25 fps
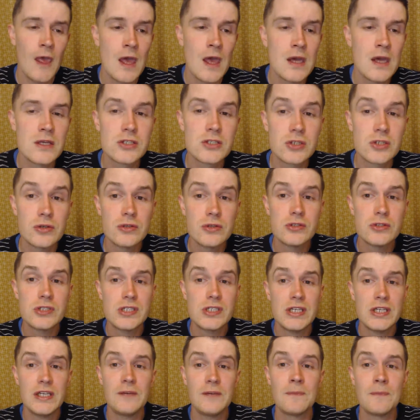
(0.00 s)
So you
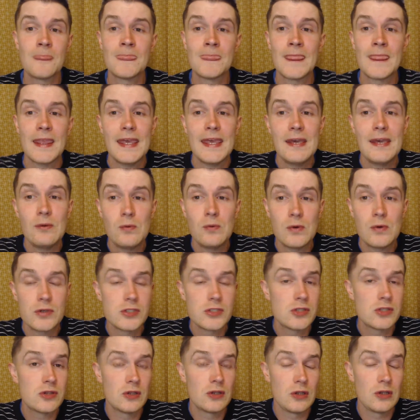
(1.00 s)
see, it
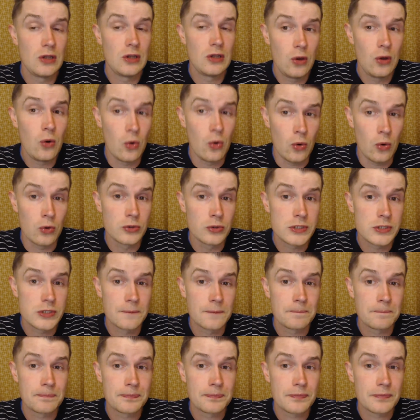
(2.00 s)
was the Lord,
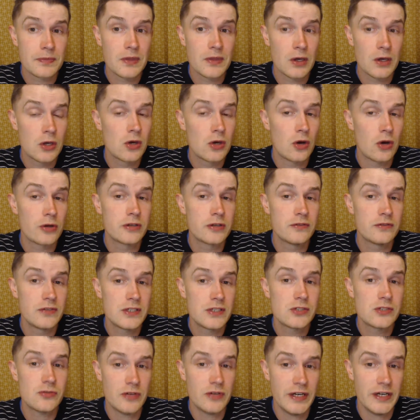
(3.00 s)
the God of
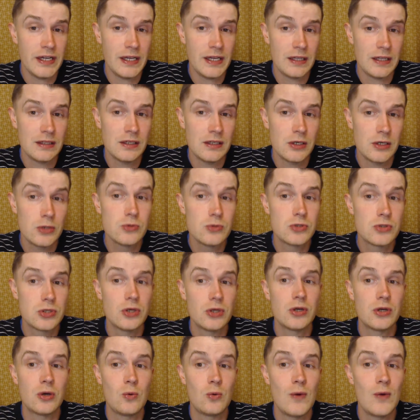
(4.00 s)
Israel, who
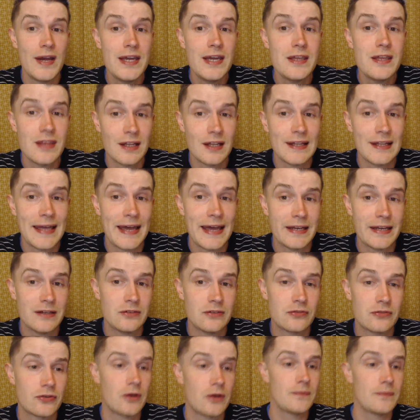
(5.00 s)
took away the land
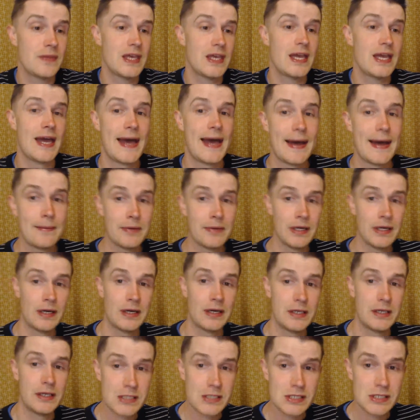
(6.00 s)
from the
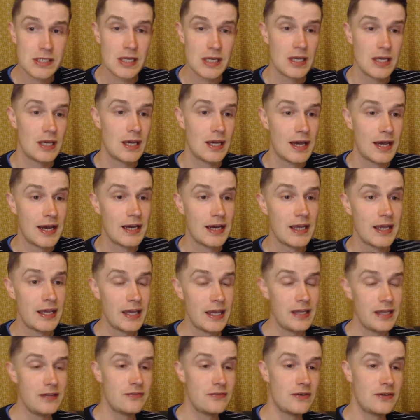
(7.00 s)
Ammonites and
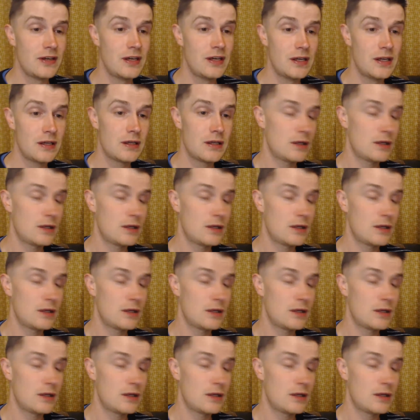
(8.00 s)
gave it